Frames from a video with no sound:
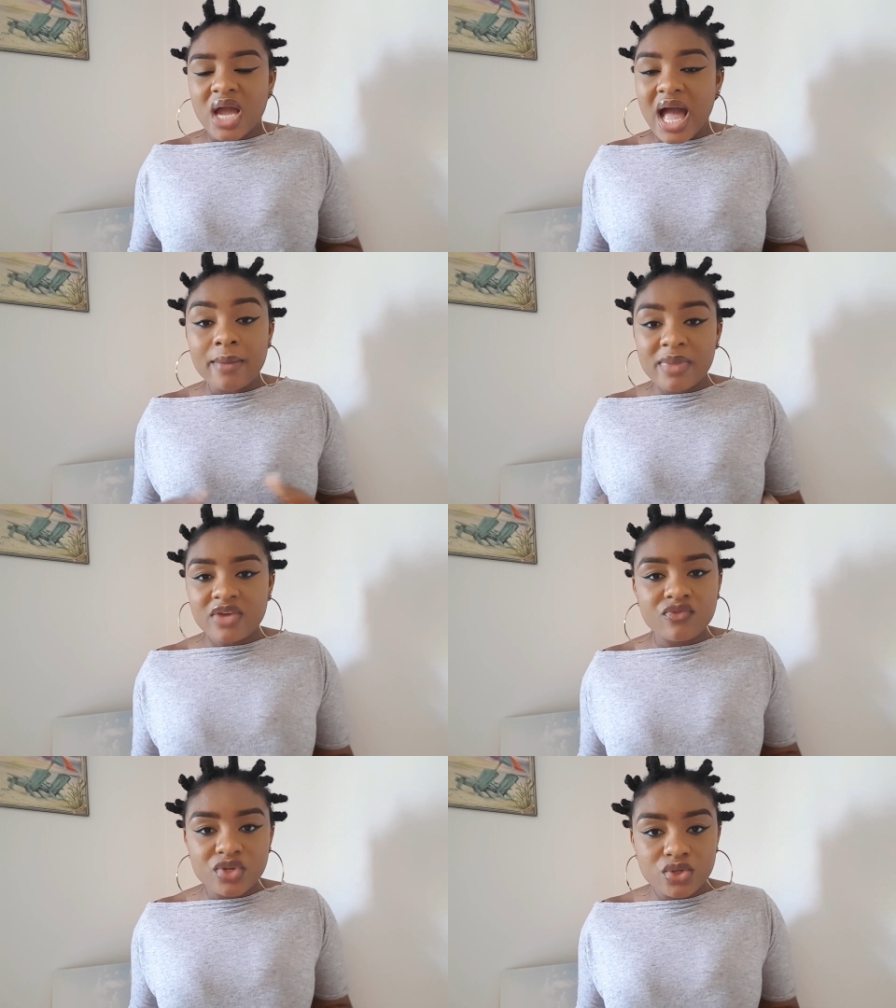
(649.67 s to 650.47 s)
I
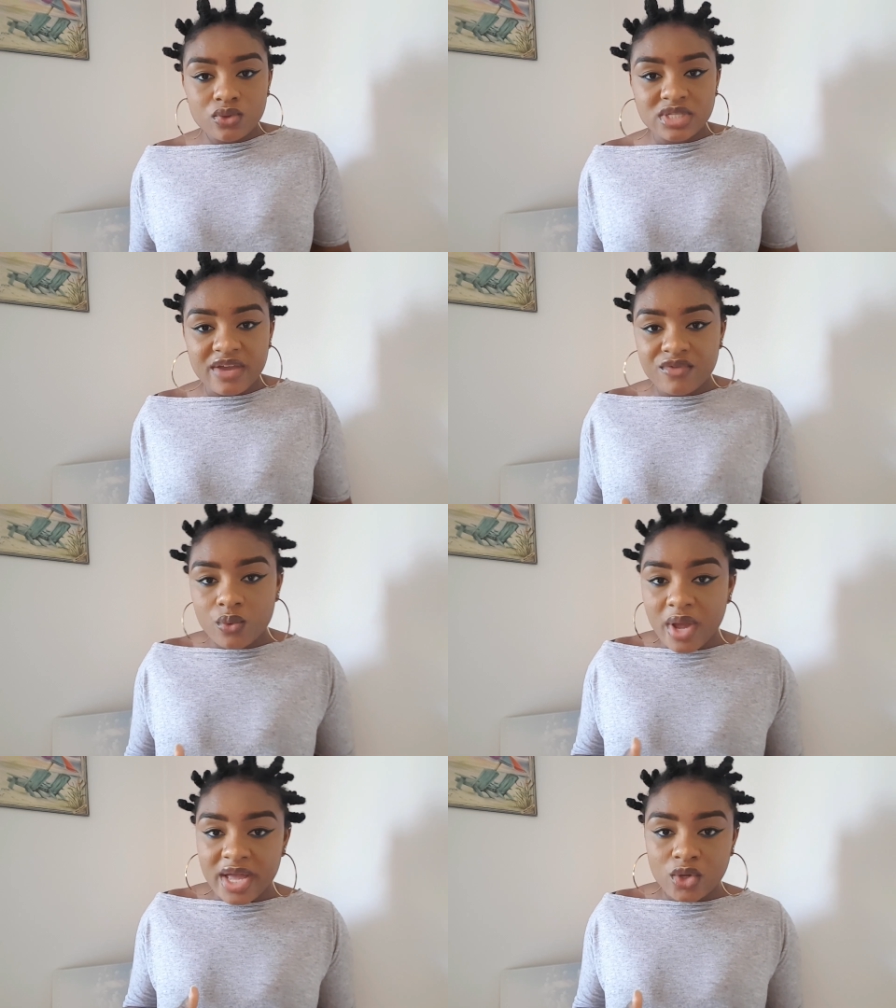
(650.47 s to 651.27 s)
make videos
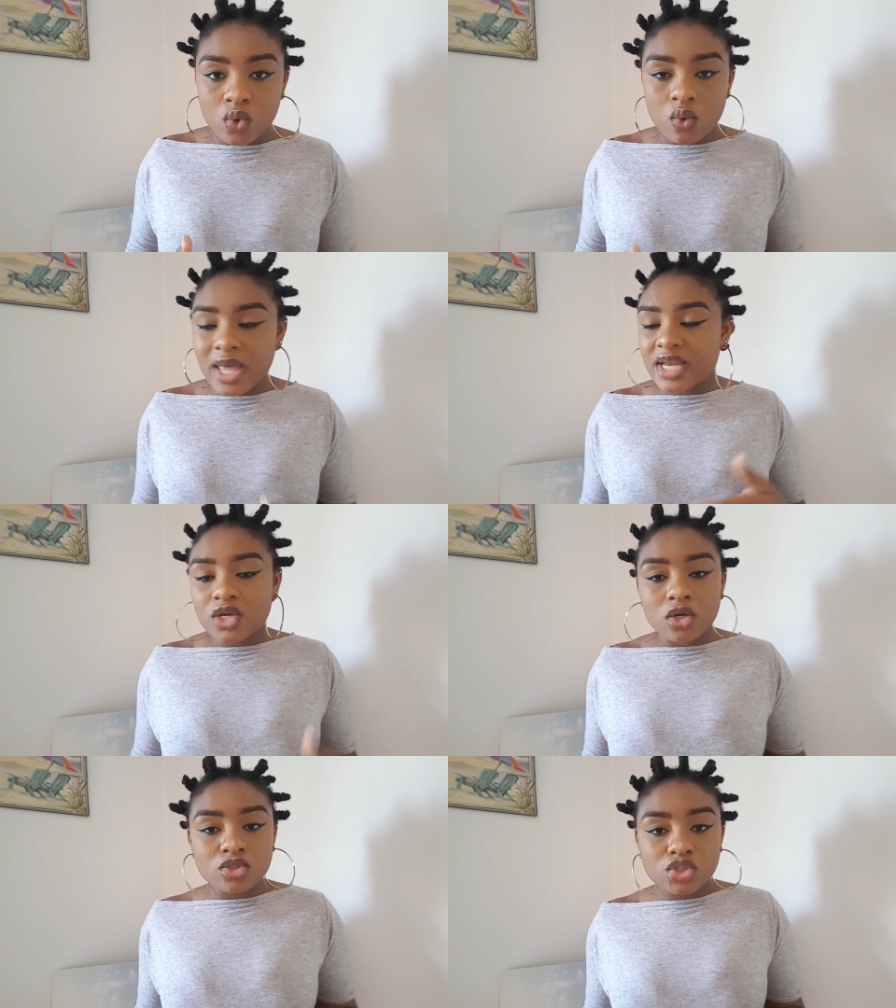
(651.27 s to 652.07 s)
everywhere I go, any
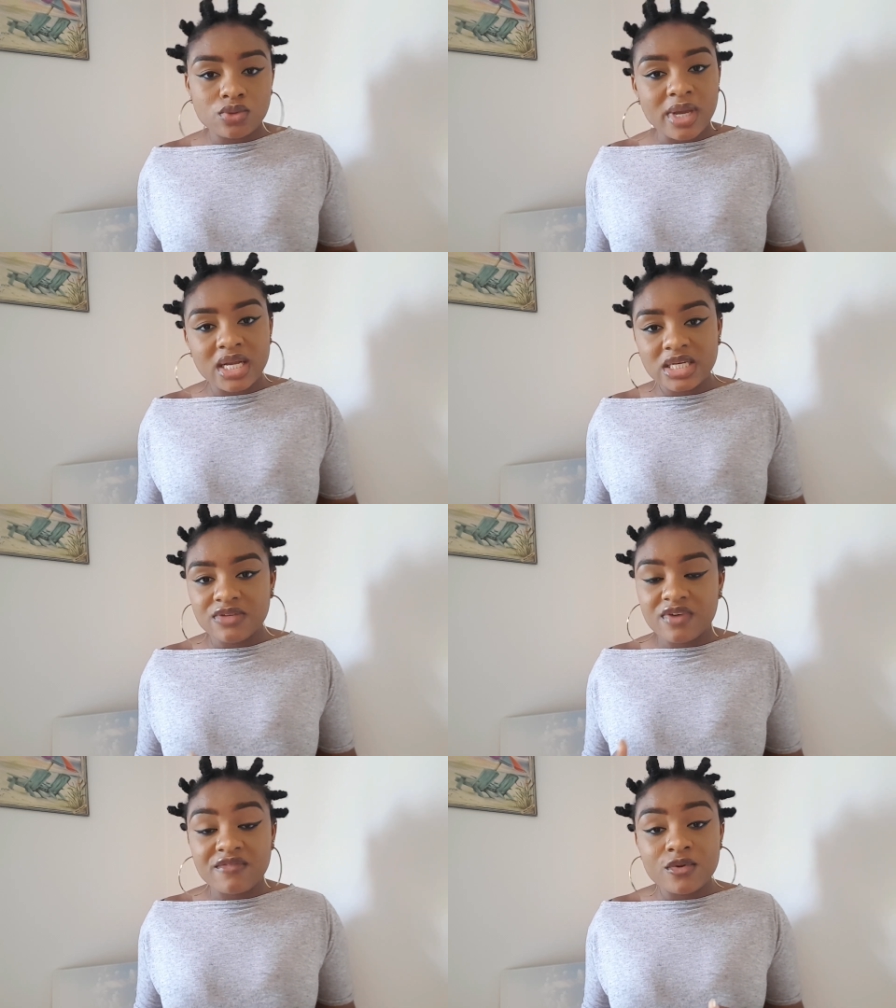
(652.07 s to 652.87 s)
country I
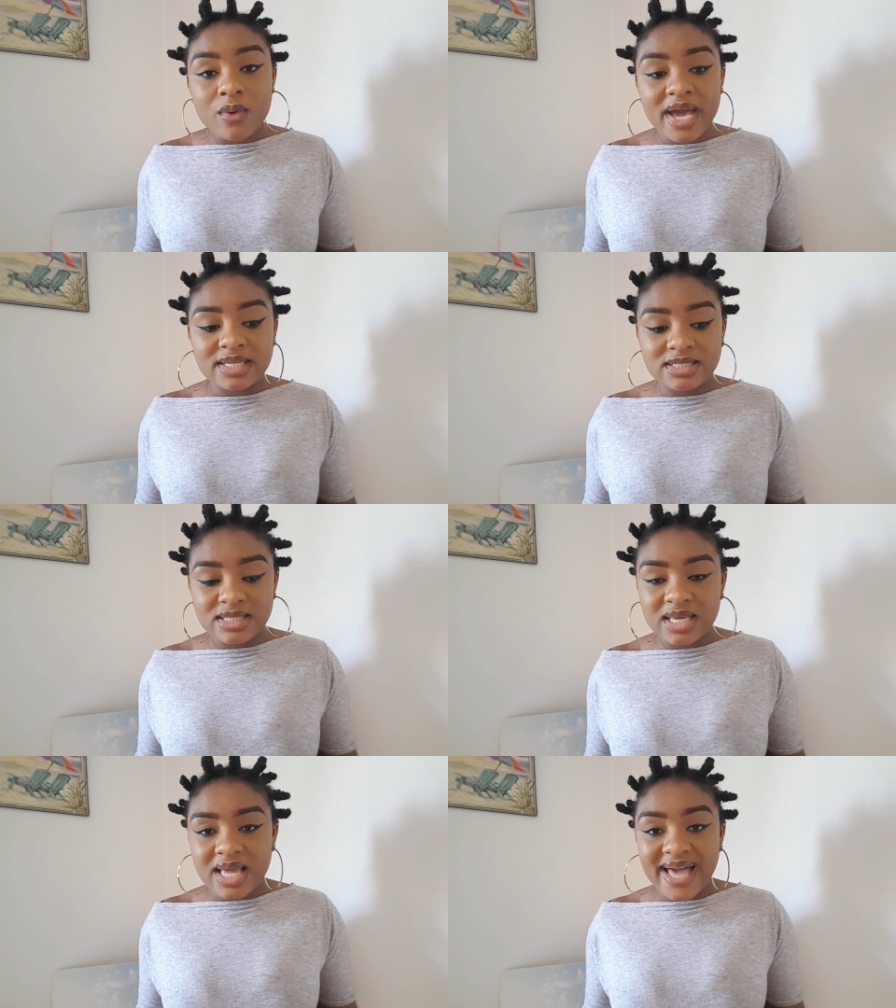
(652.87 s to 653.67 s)
live, everywhere I stay.